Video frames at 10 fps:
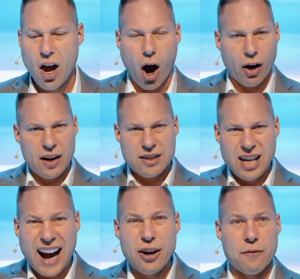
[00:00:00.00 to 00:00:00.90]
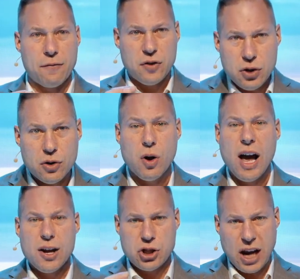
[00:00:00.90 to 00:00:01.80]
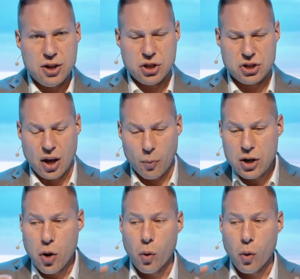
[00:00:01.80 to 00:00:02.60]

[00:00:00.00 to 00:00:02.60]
Our entire view changes so we no